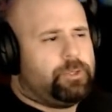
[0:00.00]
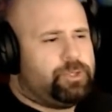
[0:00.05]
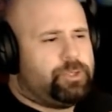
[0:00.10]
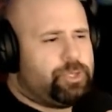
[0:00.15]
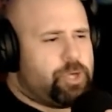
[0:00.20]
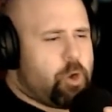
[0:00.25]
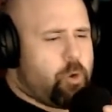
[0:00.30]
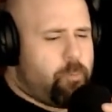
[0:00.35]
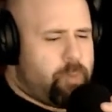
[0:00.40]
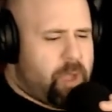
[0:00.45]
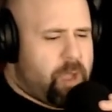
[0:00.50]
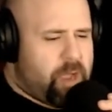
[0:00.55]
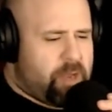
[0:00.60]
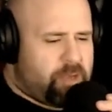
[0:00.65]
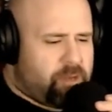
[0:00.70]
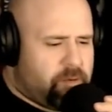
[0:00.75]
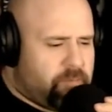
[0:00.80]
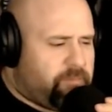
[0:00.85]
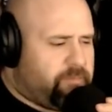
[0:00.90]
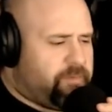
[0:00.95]
Joe
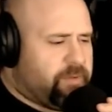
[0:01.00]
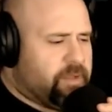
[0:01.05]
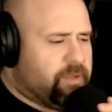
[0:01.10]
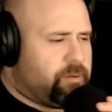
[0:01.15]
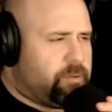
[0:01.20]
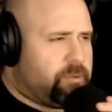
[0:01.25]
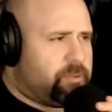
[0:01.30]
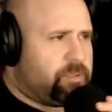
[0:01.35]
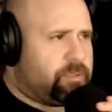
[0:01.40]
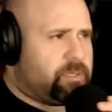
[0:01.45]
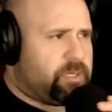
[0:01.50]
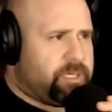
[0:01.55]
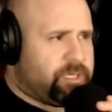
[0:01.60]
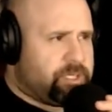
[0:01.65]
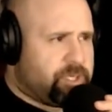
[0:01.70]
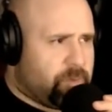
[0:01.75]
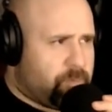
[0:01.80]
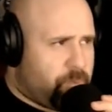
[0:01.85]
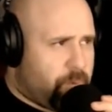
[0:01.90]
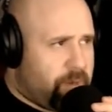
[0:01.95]
Biden feels
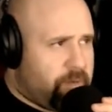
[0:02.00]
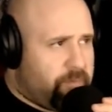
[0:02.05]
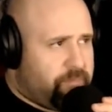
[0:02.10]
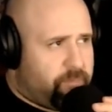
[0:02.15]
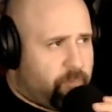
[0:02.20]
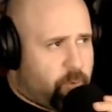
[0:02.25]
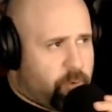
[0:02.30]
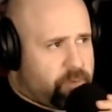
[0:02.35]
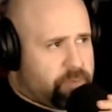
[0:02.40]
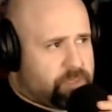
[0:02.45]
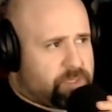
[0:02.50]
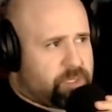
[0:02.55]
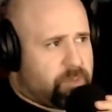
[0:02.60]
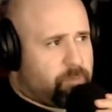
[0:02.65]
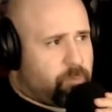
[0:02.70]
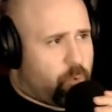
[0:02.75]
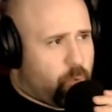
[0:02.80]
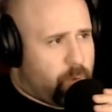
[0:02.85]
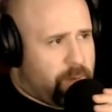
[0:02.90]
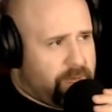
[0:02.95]
he should bring forth
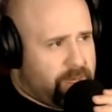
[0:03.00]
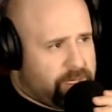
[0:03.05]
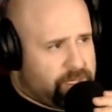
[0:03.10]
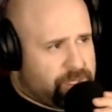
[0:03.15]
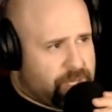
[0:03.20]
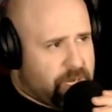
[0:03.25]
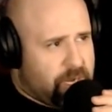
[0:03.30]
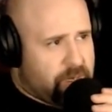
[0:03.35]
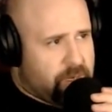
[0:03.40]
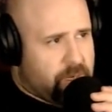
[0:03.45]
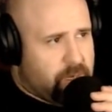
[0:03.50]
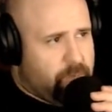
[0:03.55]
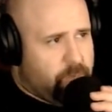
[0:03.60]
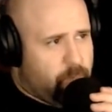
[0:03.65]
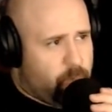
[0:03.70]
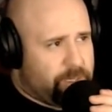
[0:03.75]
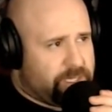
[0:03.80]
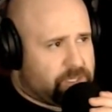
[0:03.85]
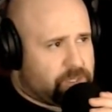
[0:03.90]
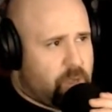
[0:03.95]
some green agenda.
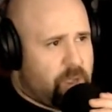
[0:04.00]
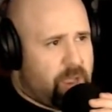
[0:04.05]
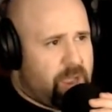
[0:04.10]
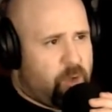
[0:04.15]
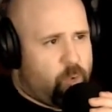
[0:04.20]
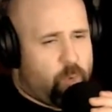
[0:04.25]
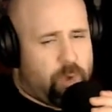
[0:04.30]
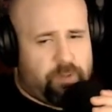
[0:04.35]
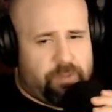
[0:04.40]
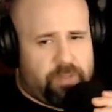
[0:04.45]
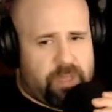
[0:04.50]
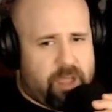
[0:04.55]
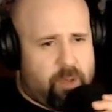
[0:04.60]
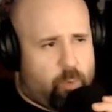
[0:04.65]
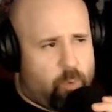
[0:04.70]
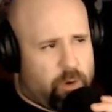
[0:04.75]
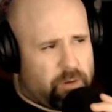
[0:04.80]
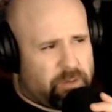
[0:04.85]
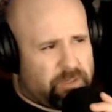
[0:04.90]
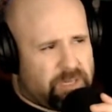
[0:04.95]
We saw how well
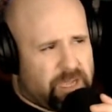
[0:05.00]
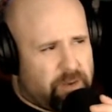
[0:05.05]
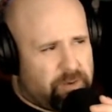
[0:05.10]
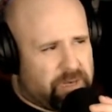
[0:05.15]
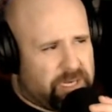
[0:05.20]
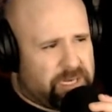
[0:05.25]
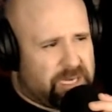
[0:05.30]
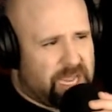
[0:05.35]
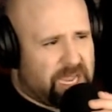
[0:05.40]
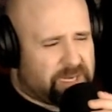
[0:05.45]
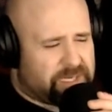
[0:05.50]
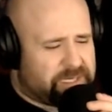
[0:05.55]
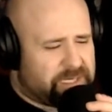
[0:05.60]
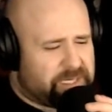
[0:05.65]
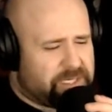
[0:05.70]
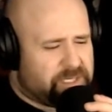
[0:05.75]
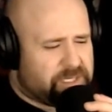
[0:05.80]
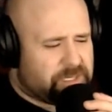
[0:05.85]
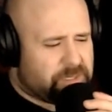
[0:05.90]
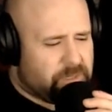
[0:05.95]
that worked down in
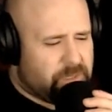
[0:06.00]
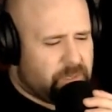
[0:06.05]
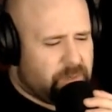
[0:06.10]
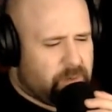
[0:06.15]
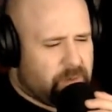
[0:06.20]
Texas.